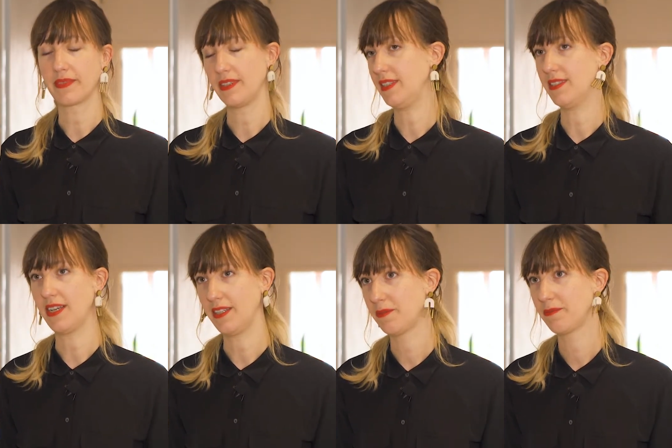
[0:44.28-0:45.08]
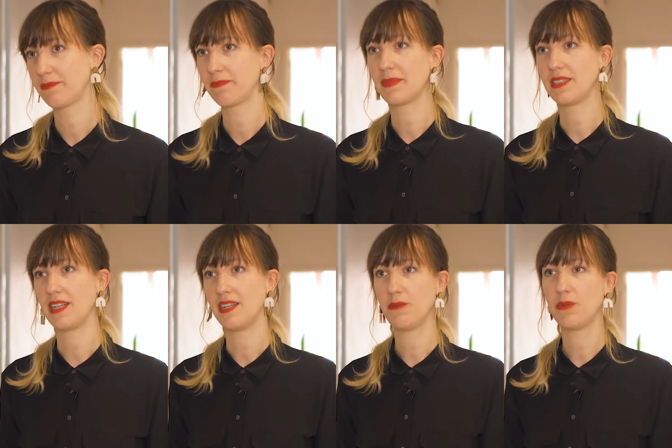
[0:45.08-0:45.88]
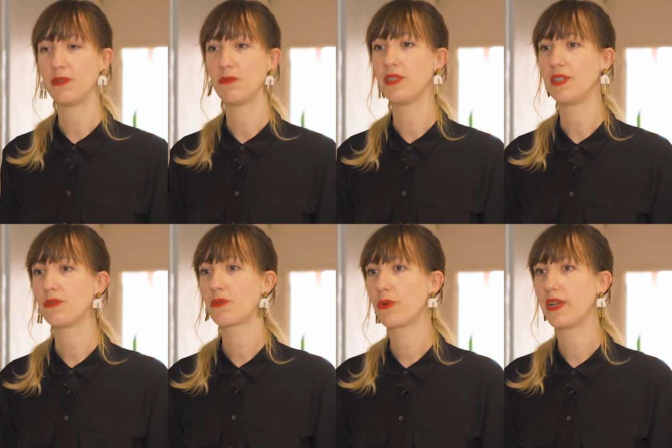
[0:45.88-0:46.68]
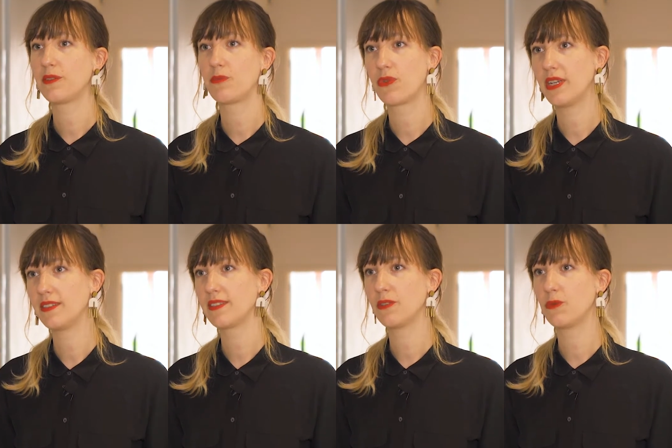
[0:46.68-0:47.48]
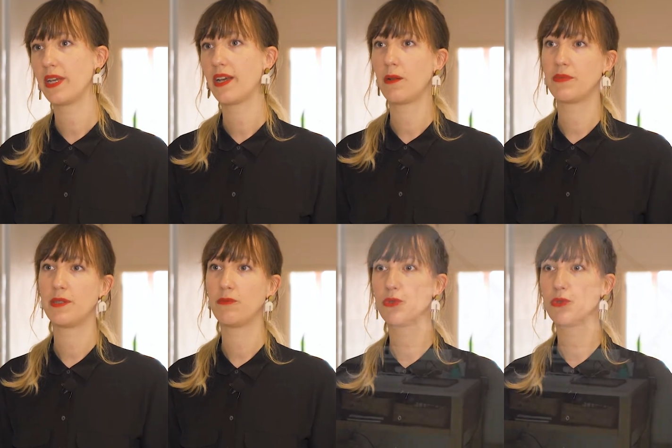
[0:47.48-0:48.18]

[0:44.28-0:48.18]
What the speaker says: design. Basically, we create brands and we help them